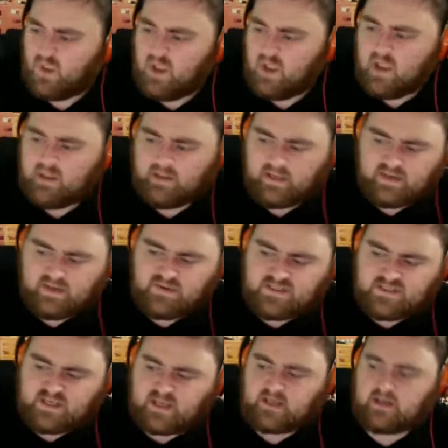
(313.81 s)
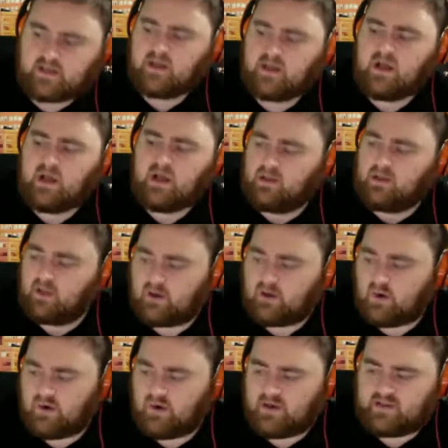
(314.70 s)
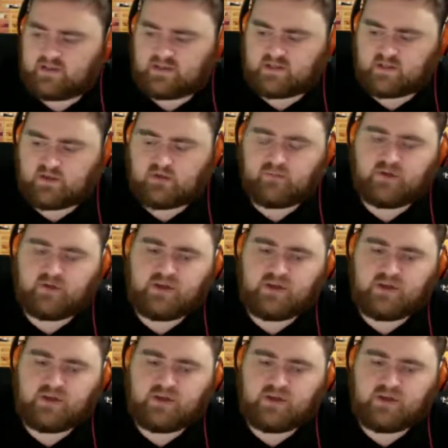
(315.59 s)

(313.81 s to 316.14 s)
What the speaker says: And like you said, Longoria is extremely